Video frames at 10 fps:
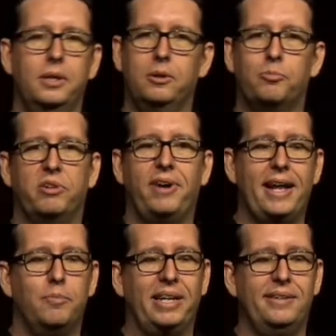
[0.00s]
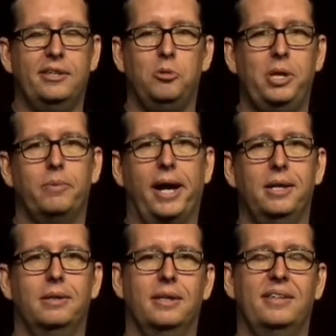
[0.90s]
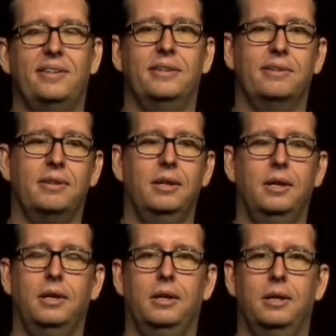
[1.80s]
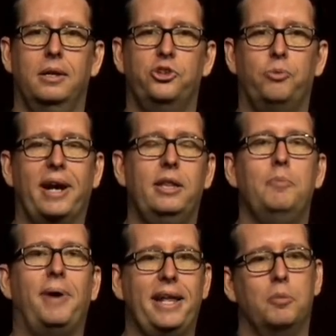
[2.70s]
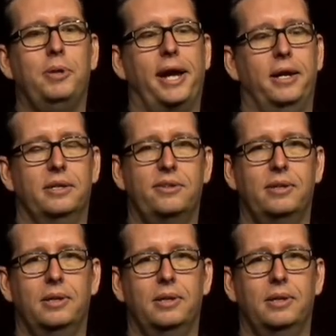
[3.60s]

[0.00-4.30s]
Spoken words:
provided by CCP, right? This is directly by the players,